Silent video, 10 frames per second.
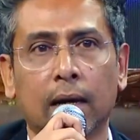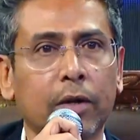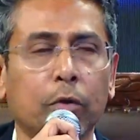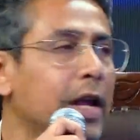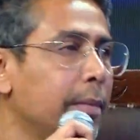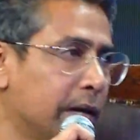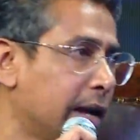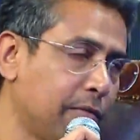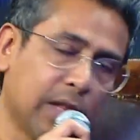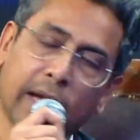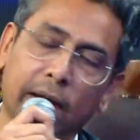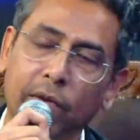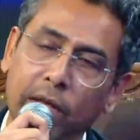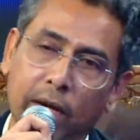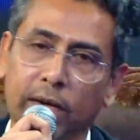You name it,
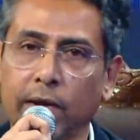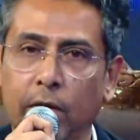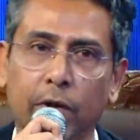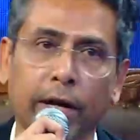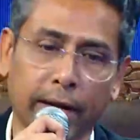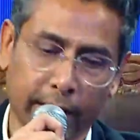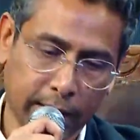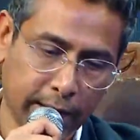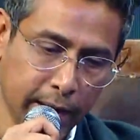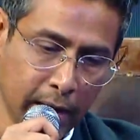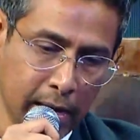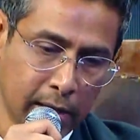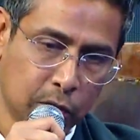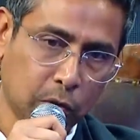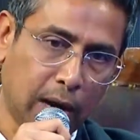everything surrounding it, right?
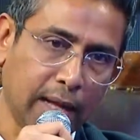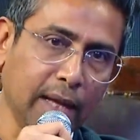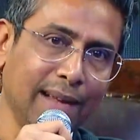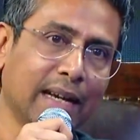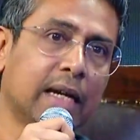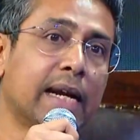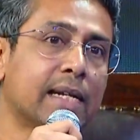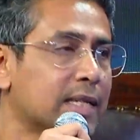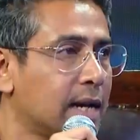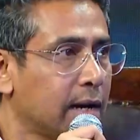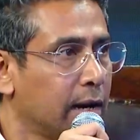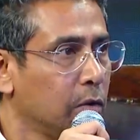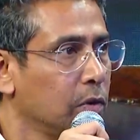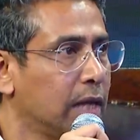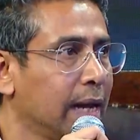So I think it's a great start. I
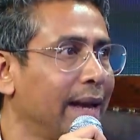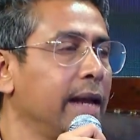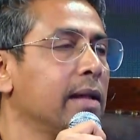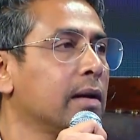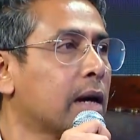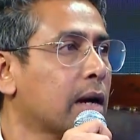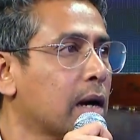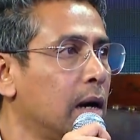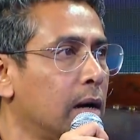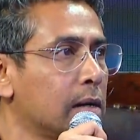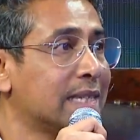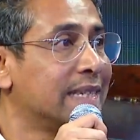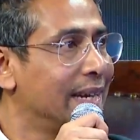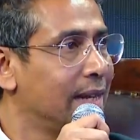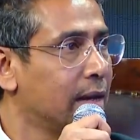don't think any other
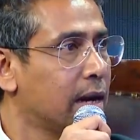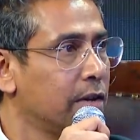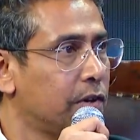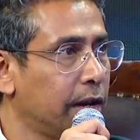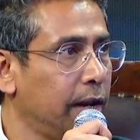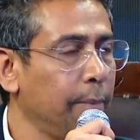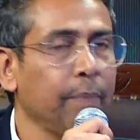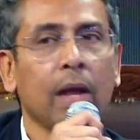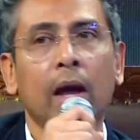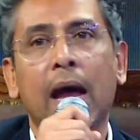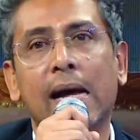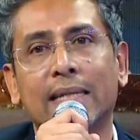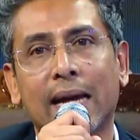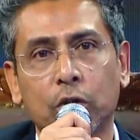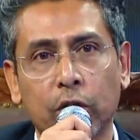state in the country has
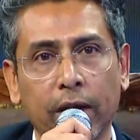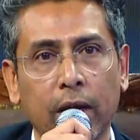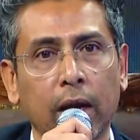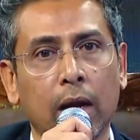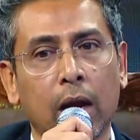actually